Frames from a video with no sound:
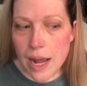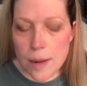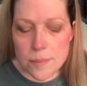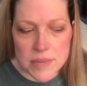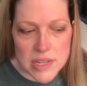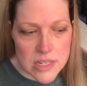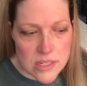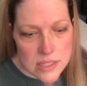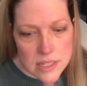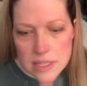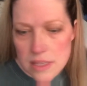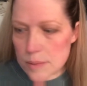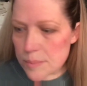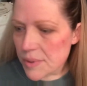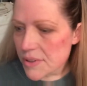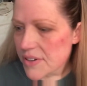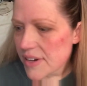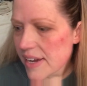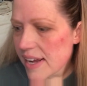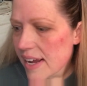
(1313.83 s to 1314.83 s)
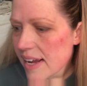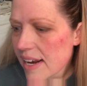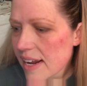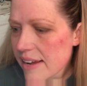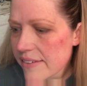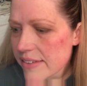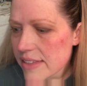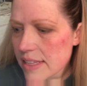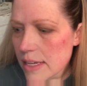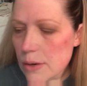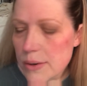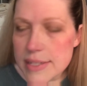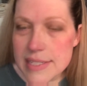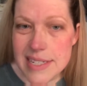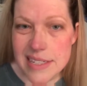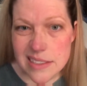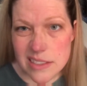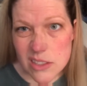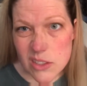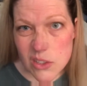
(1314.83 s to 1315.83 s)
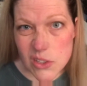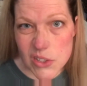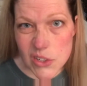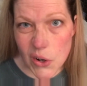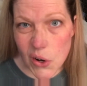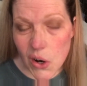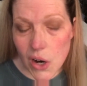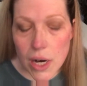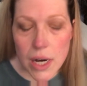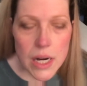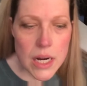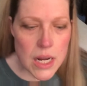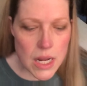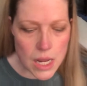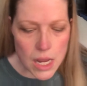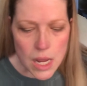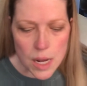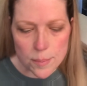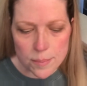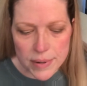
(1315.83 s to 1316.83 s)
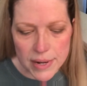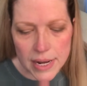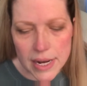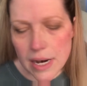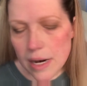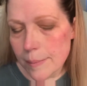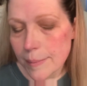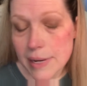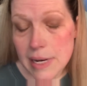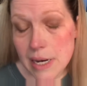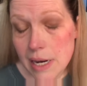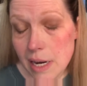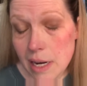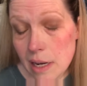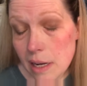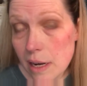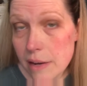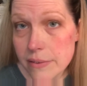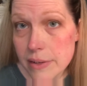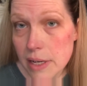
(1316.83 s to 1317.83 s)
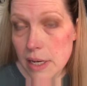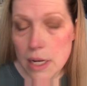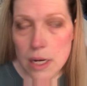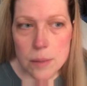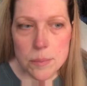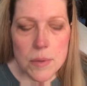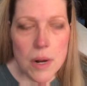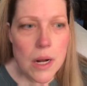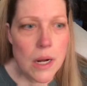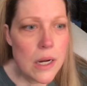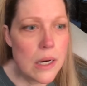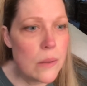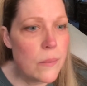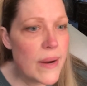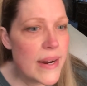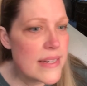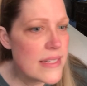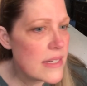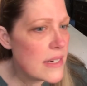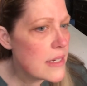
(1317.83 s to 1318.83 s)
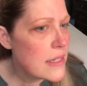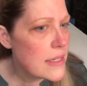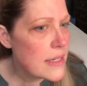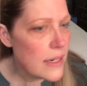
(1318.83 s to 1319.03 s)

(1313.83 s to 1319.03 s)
I'm using the brunette, even though it's a little dark, but I mean, I have it and I'm not going to waste it.